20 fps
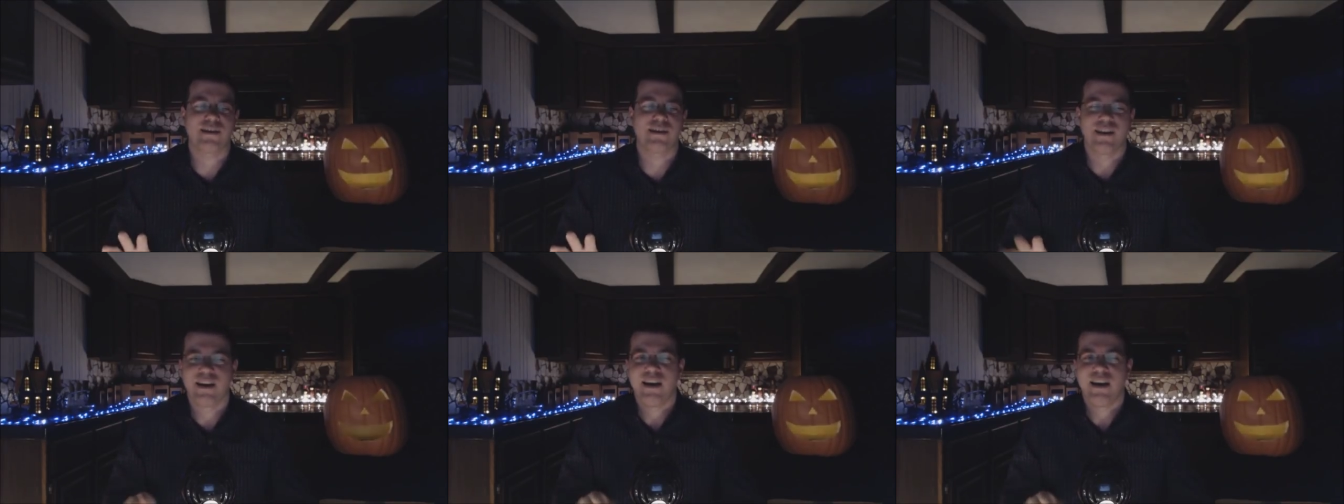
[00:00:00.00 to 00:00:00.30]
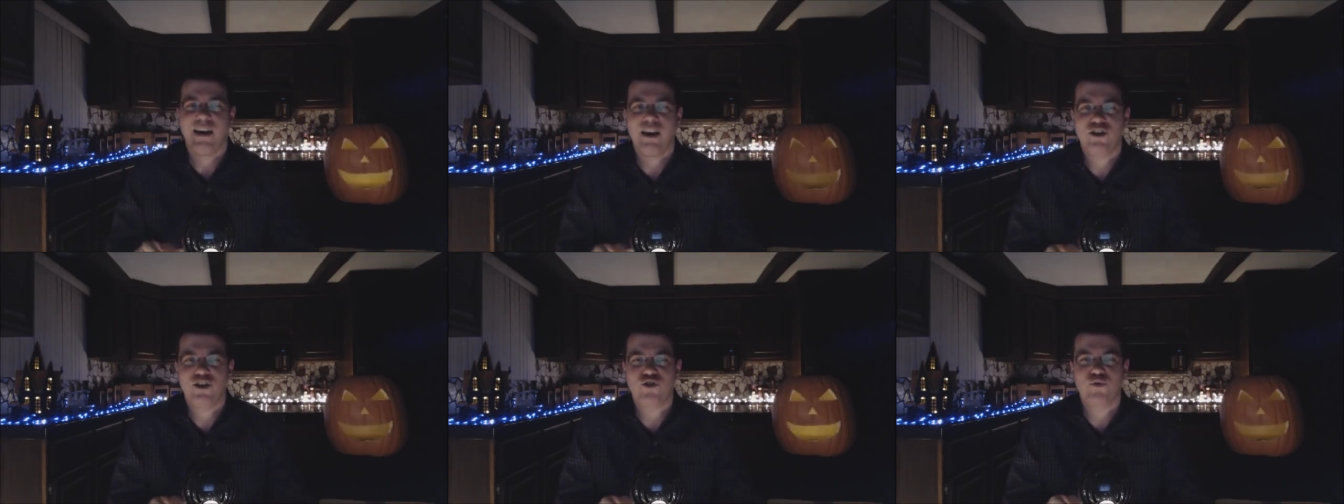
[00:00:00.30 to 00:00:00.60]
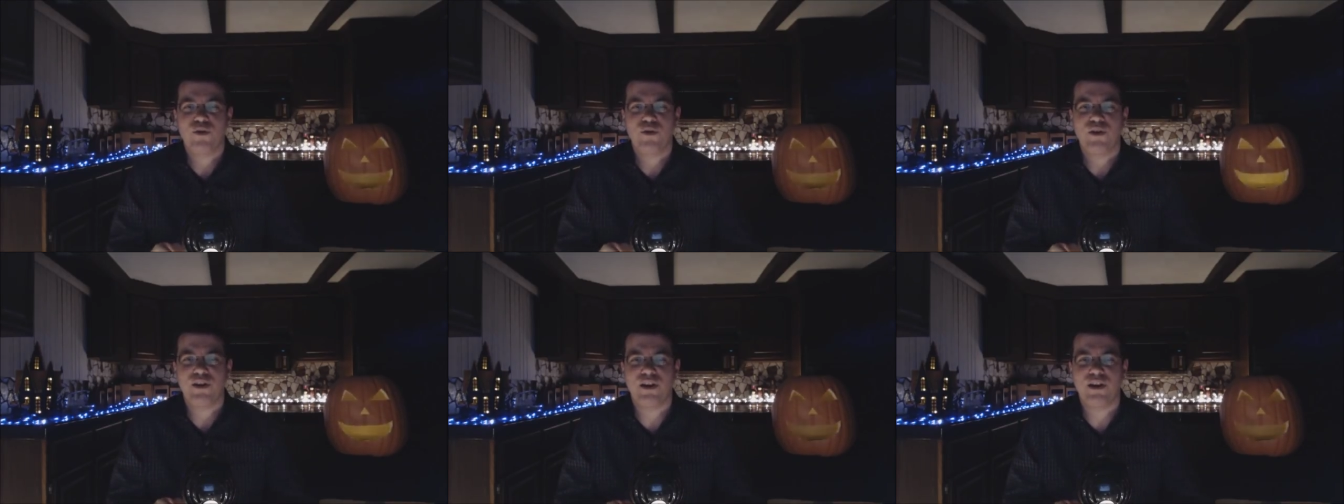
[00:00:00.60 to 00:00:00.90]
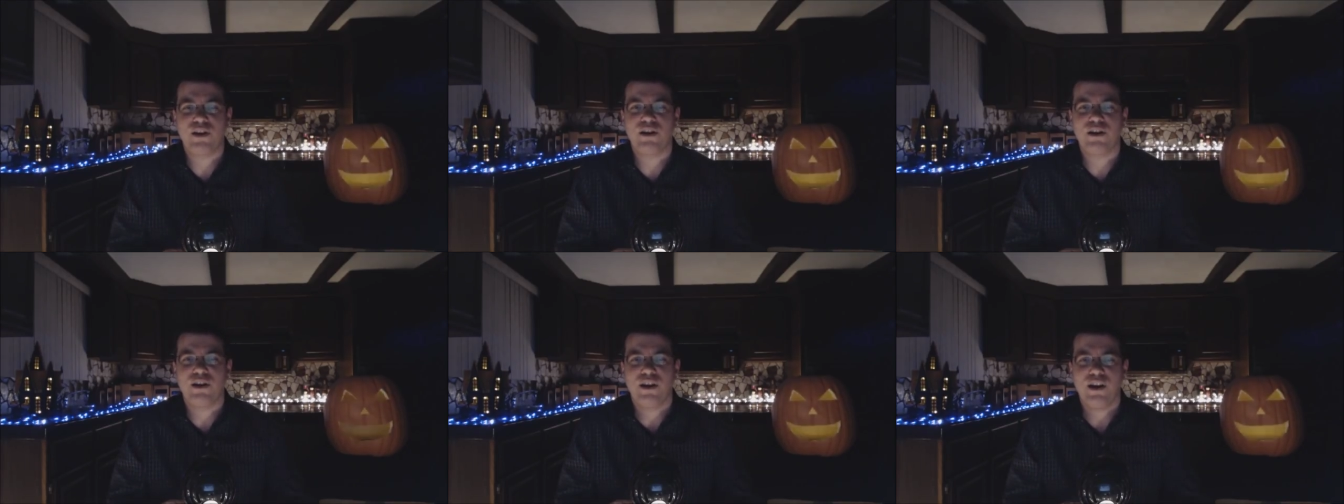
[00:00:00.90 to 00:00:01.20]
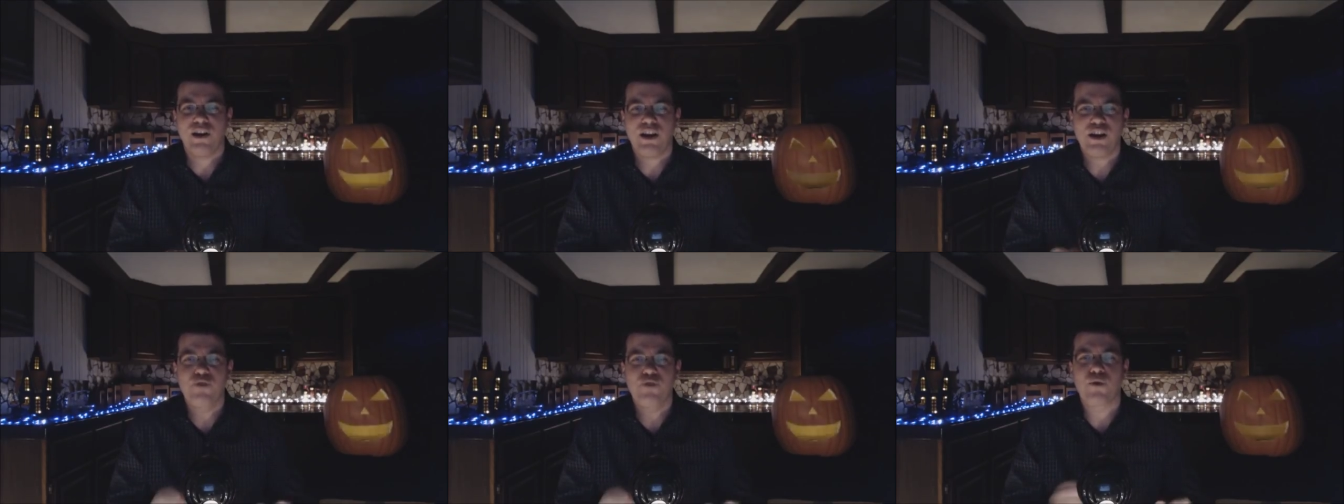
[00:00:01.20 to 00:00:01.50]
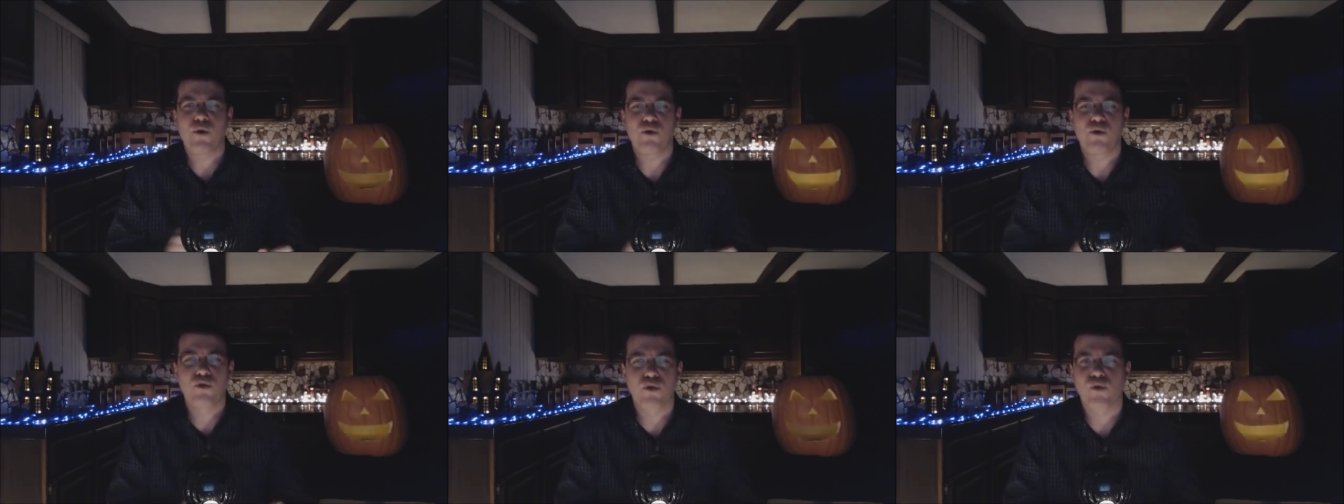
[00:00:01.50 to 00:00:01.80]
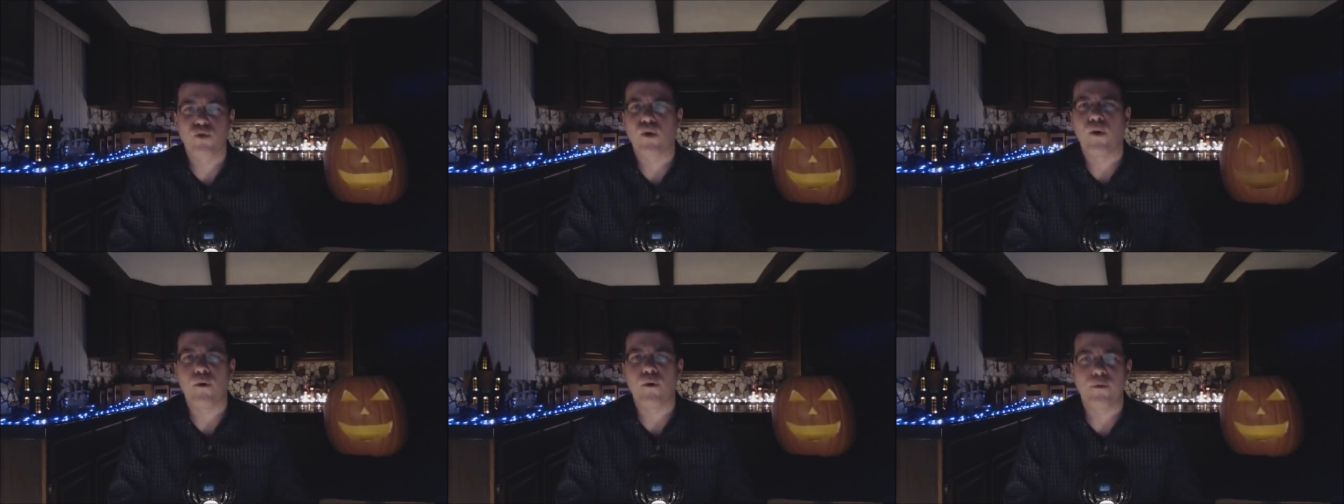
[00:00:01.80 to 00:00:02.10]
because it's really an
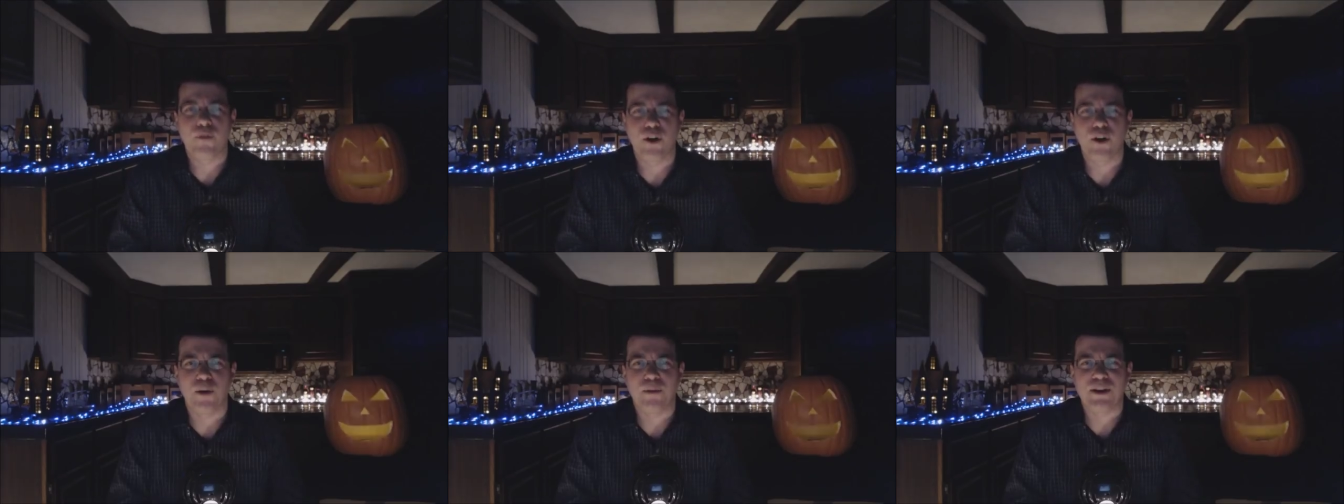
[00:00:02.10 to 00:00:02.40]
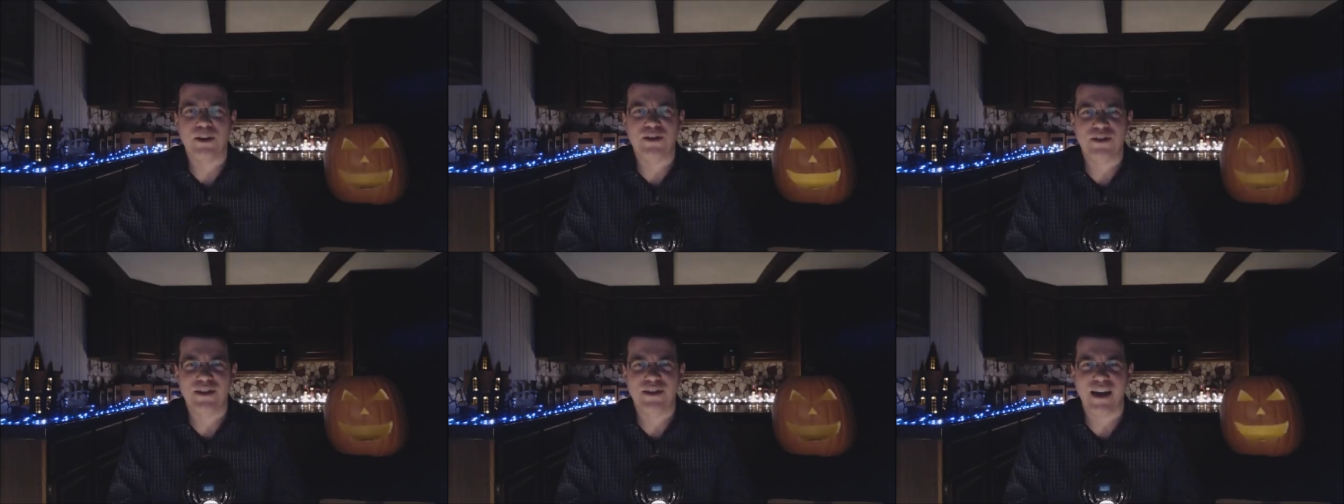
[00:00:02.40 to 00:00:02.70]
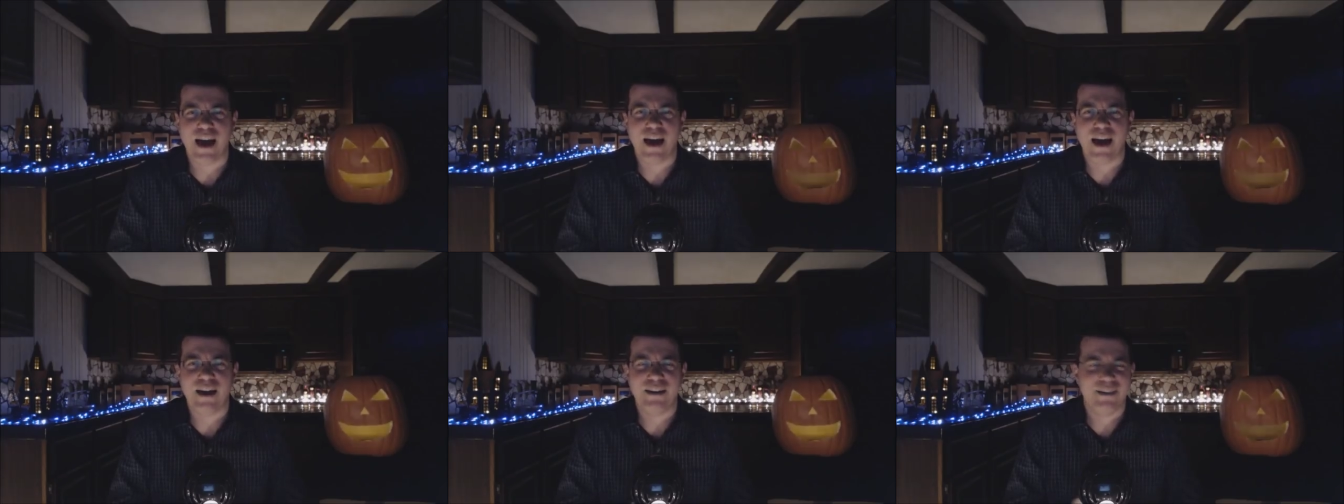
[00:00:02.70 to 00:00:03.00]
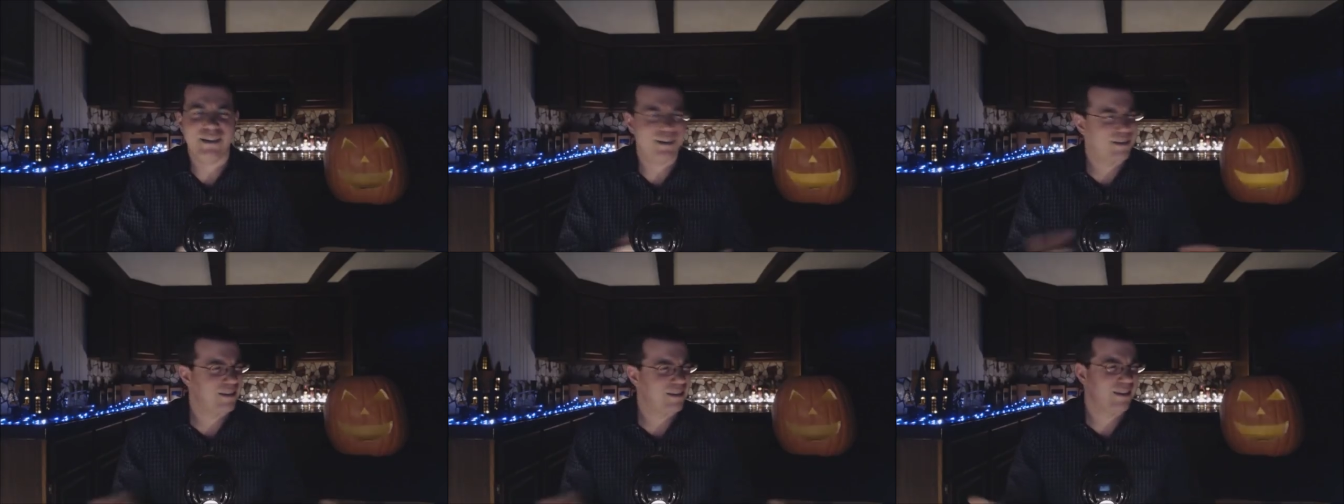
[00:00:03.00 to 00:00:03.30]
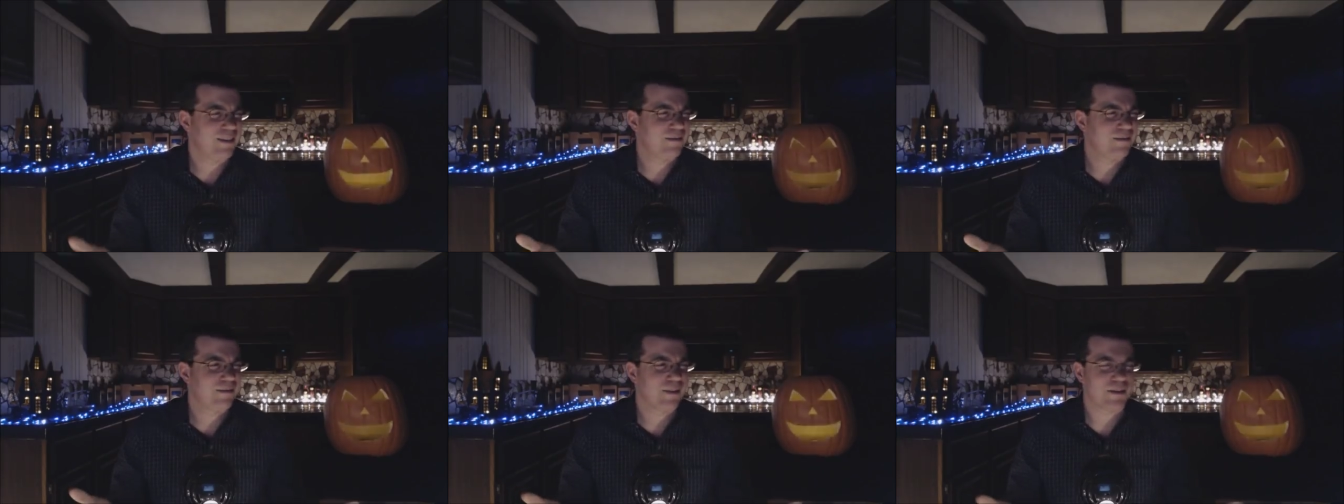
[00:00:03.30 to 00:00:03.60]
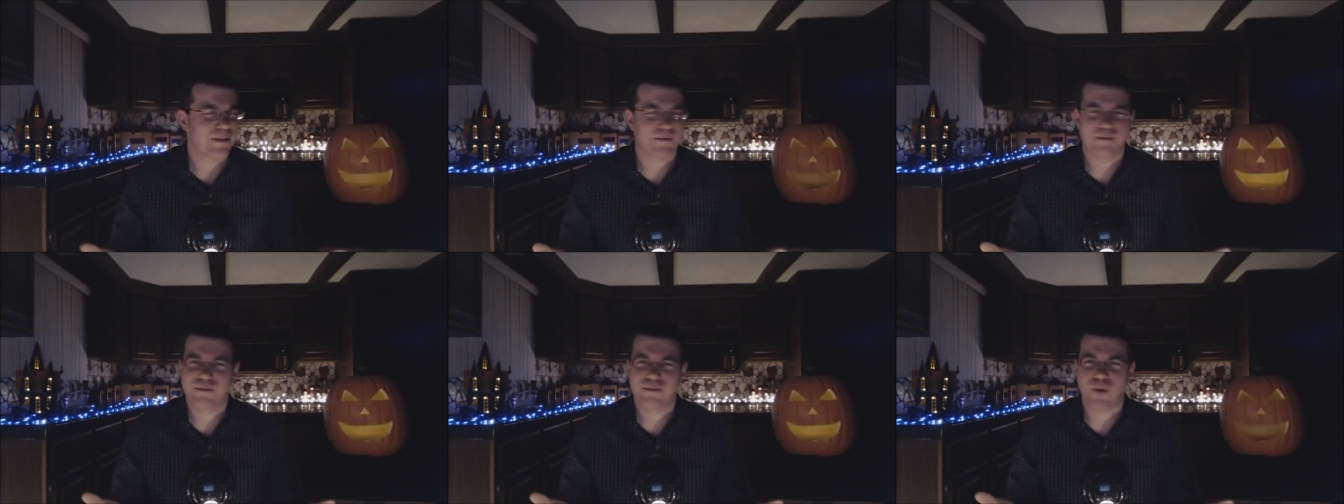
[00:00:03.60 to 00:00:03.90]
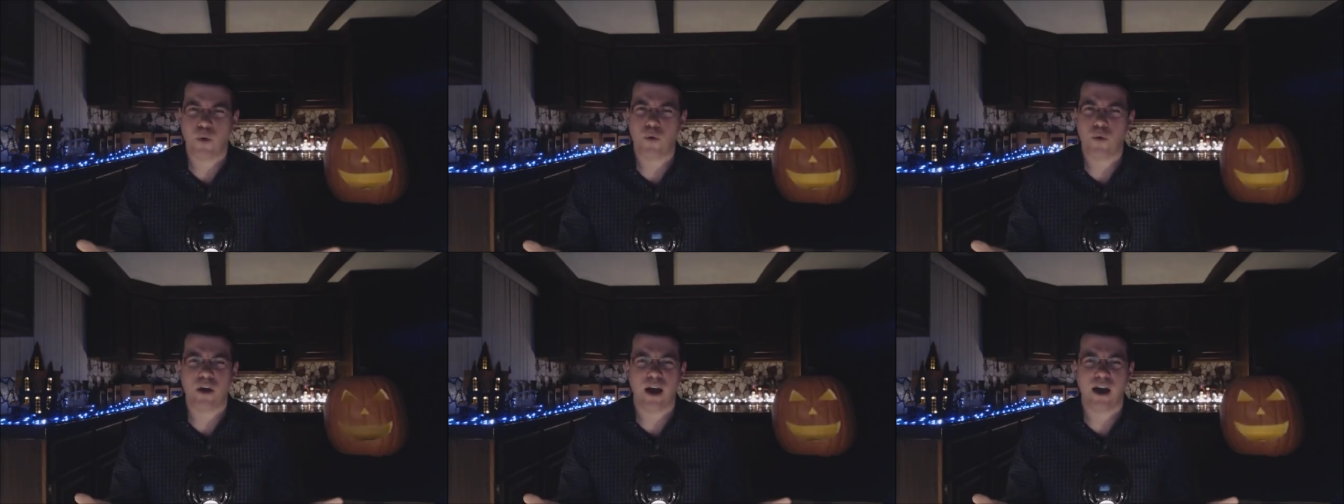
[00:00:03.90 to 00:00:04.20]
Iroguro film instead.
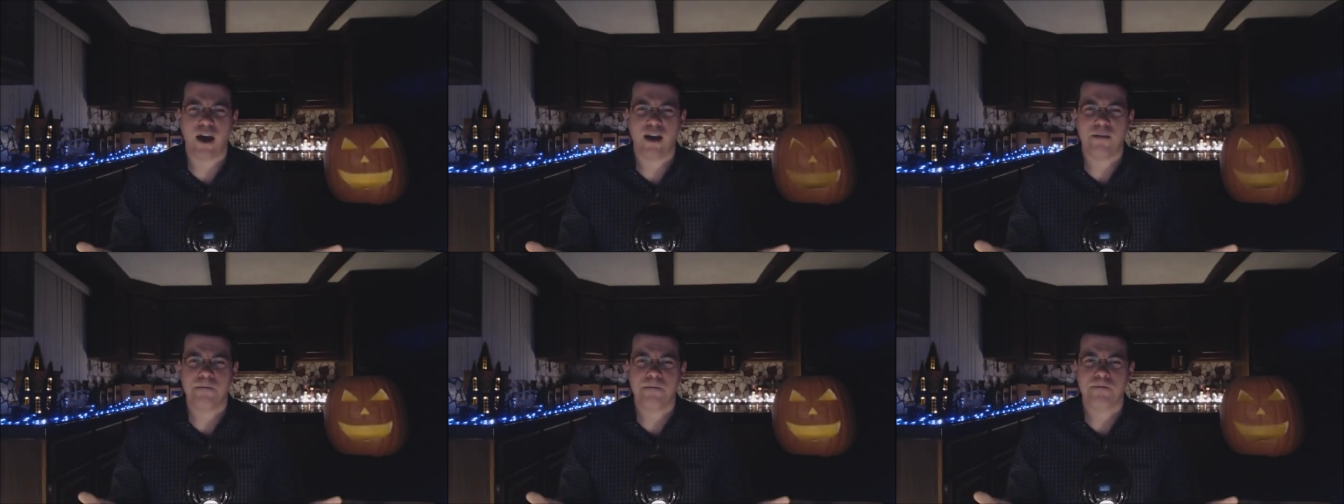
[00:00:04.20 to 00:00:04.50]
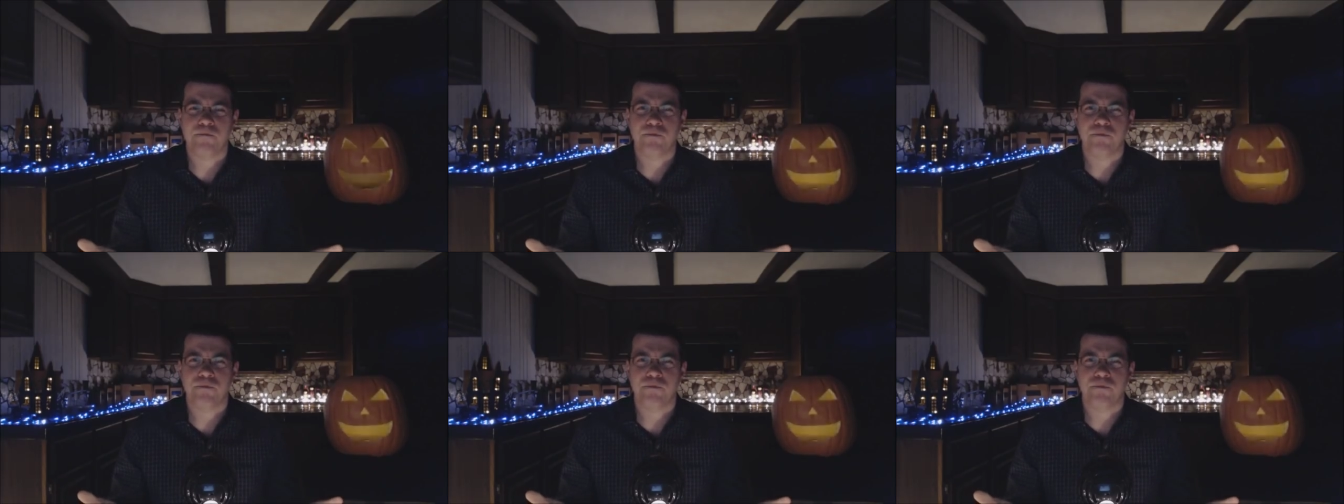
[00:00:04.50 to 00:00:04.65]
Okay.